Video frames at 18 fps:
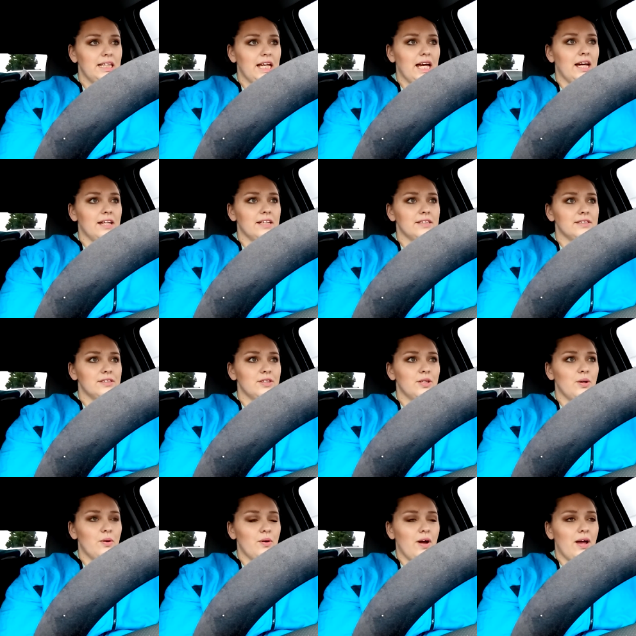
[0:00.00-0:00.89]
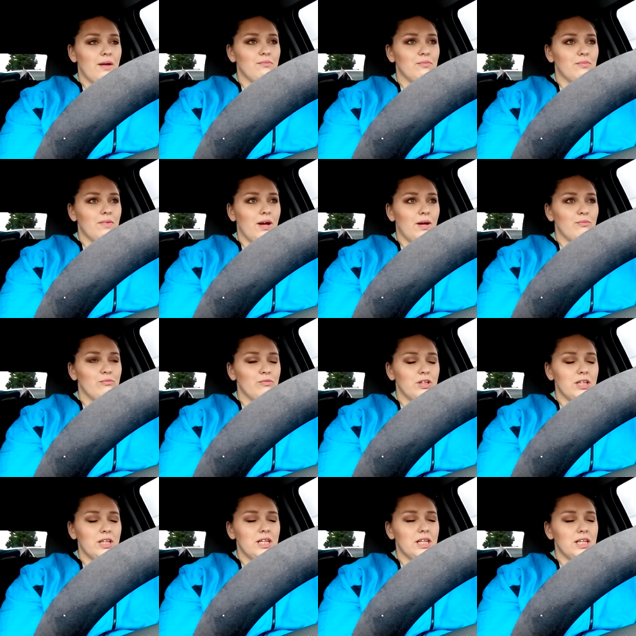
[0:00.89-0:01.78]
Yeah, so I'm
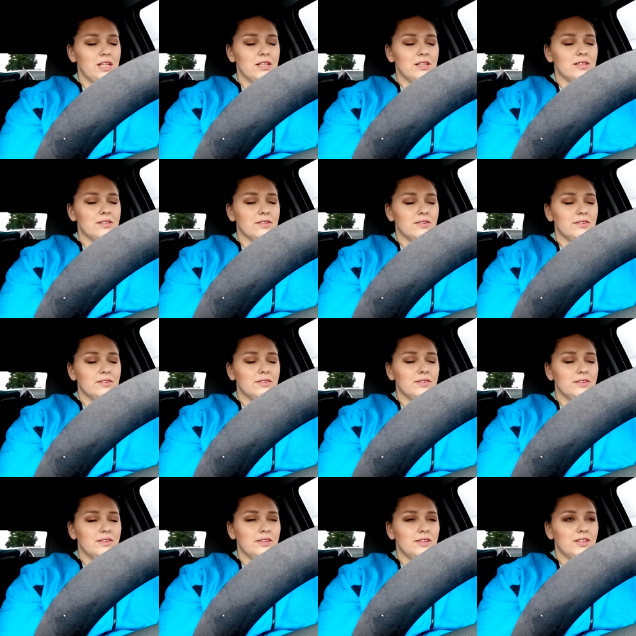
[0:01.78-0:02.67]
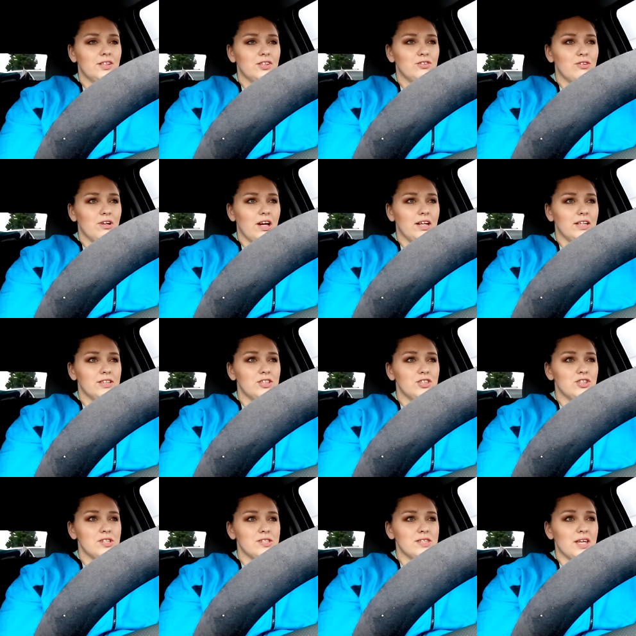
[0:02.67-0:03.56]
really trying
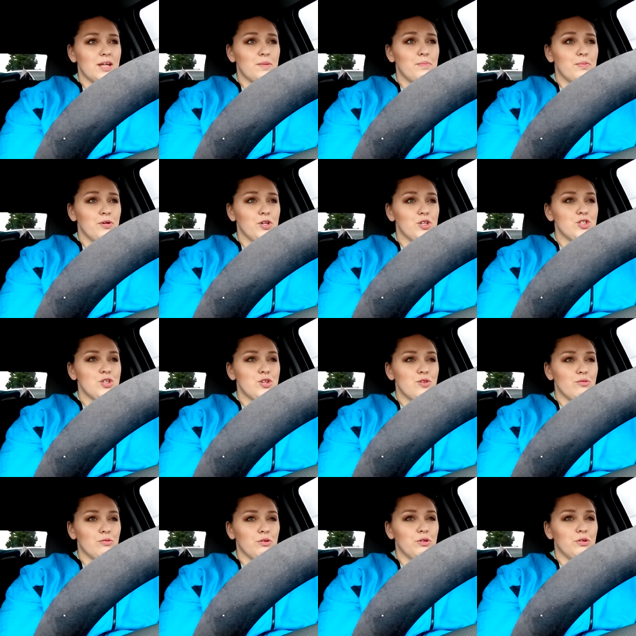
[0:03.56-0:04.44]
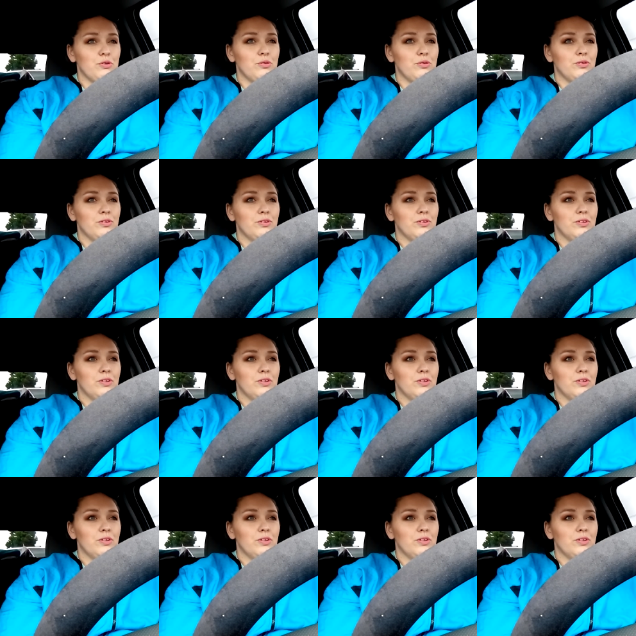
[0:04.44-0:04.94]
to just push through